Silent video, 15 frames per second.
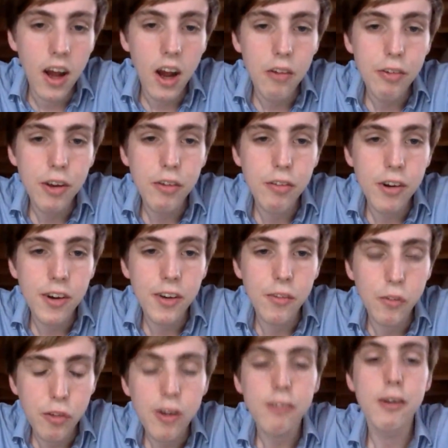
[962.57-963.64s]
I think very
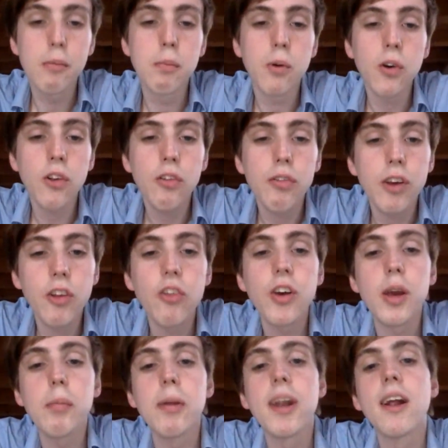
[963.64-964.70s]
very important thing to
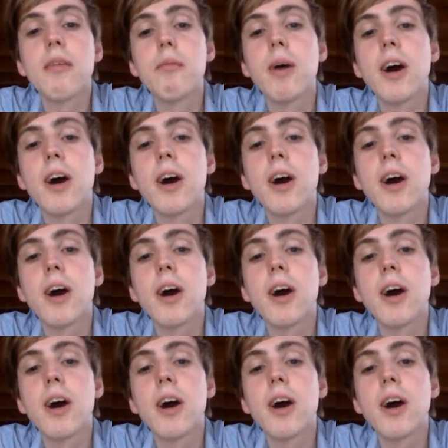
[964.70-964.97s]
keep in